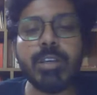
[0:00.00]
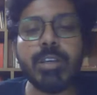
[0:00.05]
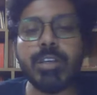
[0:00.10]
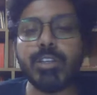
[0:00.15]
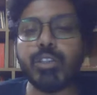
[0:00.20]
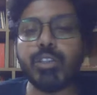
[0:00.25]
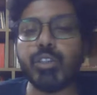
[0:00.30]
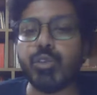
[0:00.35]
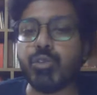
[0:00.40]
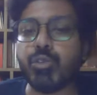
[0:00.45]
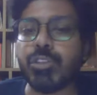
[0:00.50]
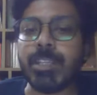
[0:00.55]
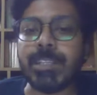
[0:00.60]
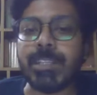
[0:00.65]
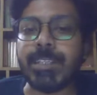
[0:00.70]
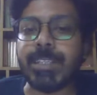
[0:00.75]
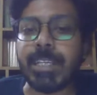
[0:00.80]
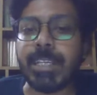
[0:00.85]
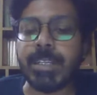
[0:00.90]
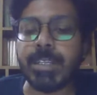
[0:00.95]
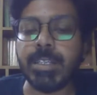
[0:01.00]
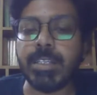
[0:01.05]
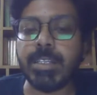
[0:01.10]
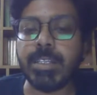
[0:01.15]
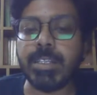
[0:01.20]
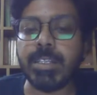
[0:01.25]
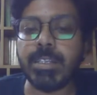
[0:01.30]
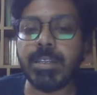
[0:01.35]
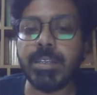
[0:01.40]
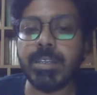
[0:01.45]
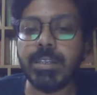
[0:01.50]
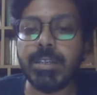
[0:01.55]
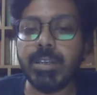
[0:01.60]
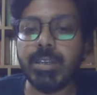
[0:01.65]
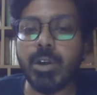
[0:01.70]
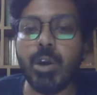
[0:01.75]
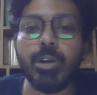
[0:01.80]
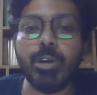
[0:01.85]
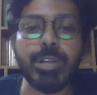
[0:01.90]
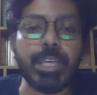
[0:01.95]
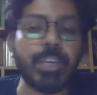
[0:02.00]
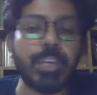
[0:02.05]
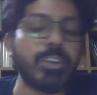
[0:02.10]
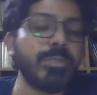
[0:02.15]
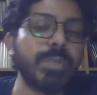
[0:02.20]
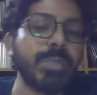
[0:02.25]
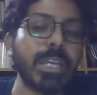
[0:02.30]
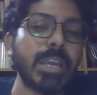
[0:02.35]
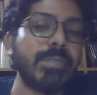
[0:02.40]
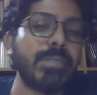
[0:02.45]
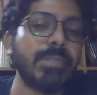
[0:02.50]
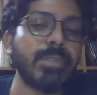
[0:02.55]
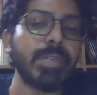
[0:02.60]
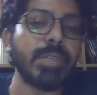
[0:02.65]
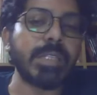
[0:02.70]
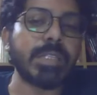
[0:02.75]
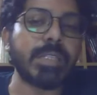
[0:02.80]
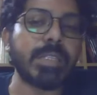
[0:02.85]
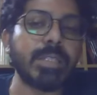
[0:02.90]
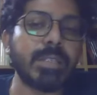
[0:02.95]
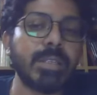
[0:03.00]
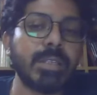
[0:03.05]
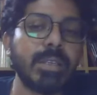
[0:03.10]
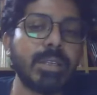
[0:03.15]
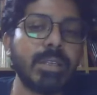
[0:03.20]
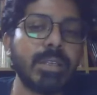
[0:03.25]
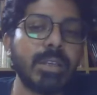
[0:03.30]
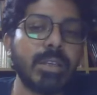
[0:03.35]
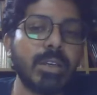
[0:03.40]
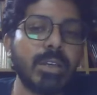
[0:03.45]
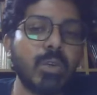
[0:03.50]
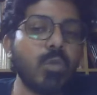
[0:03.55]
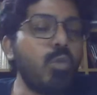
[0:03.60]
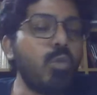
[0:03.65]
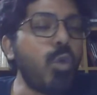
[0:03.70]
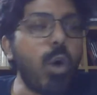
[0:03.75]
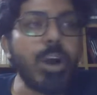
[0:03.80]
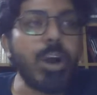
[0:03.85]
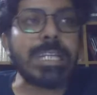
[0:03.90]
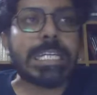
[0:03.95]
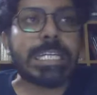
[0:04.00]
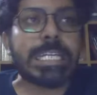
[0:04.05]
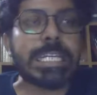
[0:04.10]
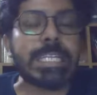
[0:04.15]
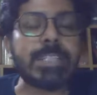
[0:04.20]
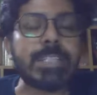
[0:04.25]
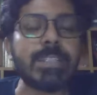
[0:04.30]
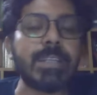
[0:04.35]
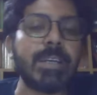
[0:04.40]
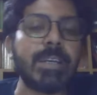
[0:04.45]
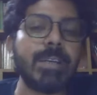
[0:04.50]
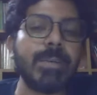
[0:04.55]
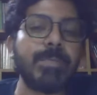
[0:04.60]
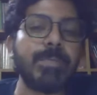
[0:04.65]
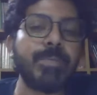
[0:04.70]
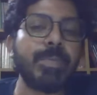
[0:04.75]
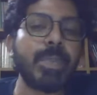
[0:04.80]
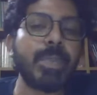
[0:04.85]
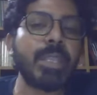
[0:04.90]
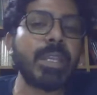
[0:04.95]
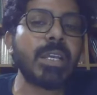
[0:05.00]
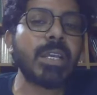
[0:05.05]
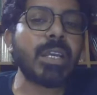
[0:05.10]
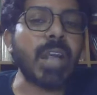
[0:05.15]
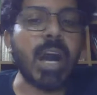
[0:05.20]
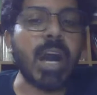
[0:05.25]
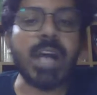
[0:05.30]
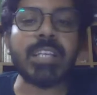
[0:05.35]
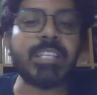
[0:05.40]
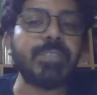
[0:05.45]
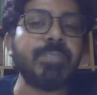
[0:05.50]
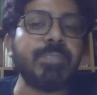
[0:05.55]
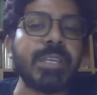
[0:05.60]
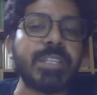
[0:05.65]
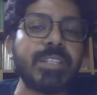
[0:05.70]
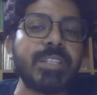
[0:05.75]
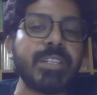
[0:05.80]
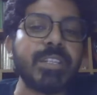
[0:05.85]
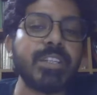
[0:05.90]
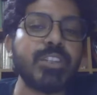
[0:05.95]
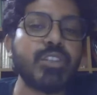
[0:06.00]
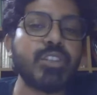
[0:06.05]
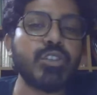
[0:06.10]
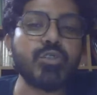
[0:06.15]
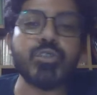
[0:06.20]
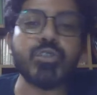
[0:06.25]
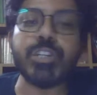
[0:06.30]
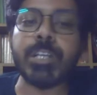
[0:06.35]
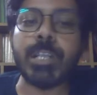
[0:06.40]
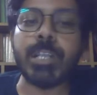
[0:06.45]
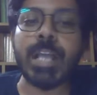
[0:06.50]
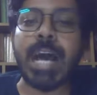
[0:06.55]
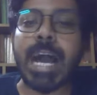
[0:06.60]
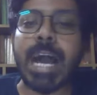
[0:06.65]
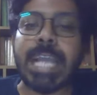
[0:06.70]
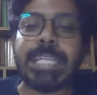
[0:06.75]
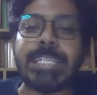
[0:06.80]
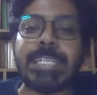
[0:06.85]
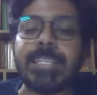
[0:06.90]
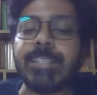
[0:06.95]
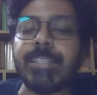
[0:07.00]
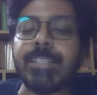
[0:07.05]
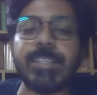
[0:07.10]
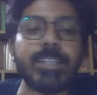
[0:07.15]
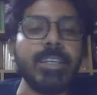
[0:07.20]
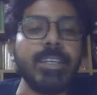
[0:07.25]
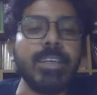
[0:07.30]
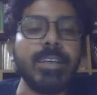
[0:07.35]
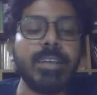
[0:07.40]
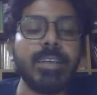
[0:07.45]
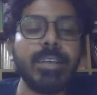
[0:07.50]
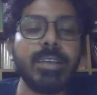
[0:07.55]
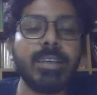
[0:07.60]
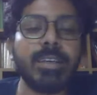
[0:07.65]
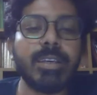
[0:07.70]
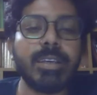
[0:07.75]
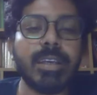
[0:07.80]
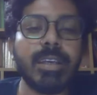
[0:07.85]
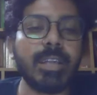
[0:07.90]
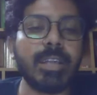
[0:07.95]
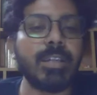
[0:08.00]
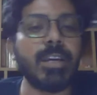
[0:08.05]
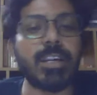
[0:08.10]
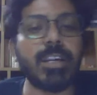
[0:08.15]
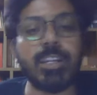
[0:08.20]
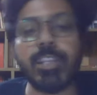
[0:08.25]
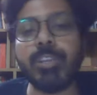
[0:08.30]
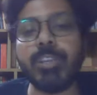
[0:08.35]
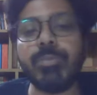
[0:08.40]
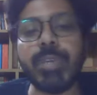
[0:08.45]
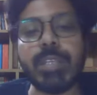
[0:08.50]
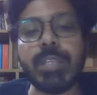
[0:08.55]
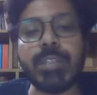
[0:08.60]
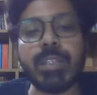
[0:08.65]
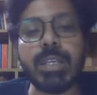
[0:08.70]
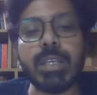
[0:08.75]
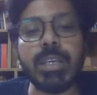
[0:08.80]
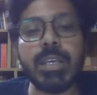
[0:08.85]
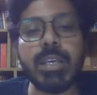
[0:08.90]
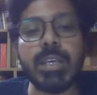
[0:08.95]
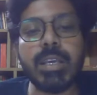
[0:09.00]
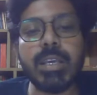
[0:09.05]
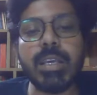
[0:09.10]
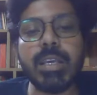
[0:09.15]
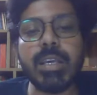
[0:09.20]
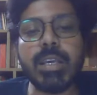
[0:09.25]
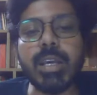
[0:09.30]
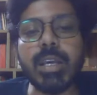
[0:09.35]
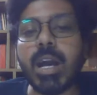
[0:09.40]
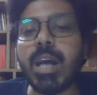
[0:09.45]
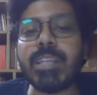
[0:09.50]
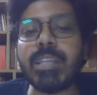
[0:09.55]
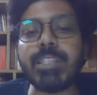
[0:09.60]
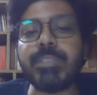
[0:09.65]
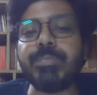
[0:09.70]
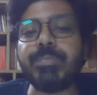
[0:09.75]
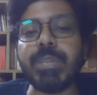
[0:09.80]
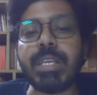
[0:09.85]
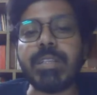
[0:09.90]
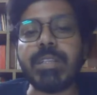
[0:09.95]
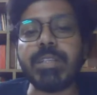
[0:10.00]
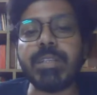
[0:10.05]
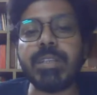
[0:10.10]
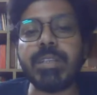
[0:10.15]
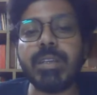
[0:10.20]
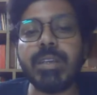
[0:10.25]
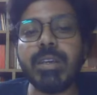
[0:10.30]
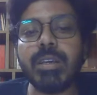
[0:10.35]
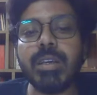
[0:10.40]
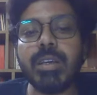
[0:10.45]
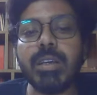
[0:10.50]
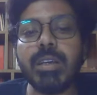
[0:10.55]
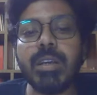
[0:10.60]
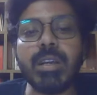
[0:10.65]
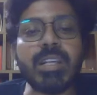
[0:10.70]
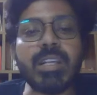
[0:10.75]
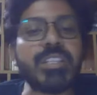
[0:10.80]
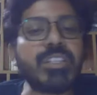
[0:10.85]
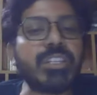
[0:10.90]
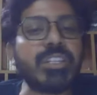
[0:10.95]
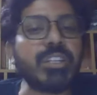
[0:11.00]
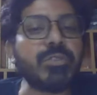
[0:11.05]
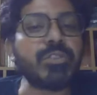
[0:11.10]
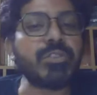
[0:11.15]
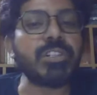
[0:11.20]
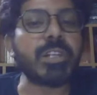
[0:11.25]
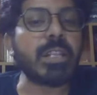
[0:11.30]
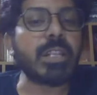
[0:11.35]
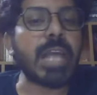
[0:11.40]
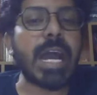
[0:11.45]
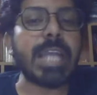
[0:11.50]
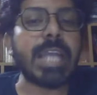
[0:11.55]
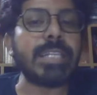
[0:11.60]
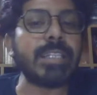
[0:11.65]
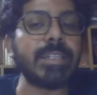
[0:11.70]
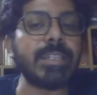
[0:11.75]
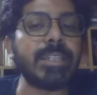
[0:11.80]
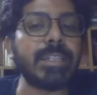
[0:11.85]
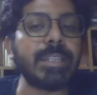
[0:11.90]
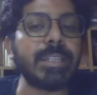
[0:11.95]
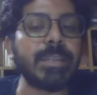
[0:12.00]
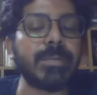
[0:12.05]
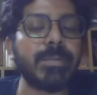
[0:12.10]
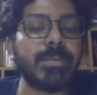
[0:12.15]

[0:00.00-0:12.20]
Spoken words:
social status, or economic affluence. One is caste-based social identity, and another is caste-based constitutional identity.